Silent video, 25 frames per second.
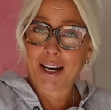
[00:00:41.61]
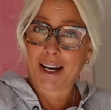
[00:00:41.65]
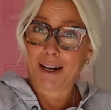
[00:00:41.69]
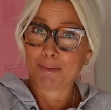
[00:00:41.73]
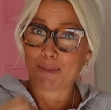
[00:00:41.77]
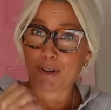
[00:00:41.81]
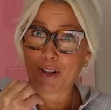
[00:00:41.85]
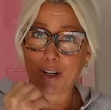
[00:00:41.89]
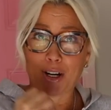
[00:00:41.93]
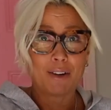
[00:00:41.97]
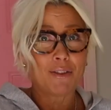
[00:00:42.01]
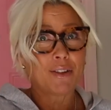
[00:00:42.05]

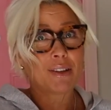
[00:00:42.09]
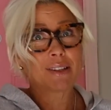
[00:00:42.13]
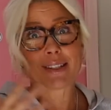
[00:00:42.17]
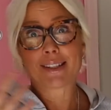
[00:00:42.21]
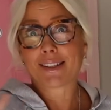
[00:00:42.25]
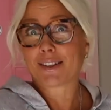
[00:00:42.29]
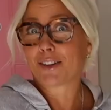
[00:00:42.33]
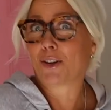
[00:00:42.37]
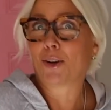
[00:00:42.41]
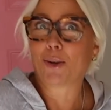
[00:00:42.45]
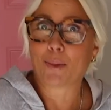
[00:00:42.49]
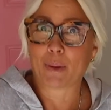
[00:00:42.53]
I'm nervous
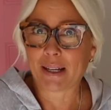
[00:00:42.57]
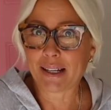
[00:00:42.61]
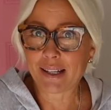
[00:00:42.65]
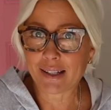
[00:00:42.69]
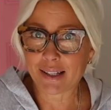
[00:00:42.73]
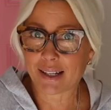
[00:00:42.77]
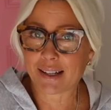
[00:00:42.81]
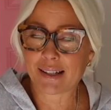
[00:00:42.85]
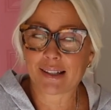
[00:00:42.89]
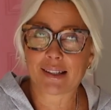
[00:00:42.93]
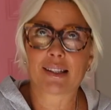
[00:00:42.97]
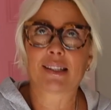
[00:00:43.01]
as
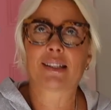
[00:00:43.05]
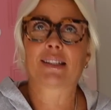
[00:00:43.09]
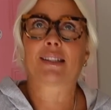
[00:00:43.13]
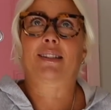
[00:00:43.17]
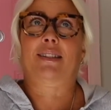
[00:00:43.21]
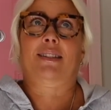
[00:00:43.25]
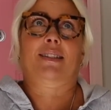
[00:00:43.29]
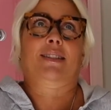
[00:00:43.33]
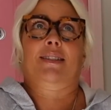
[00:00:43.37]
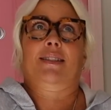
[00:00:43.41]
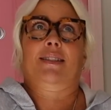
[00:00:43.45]
always because,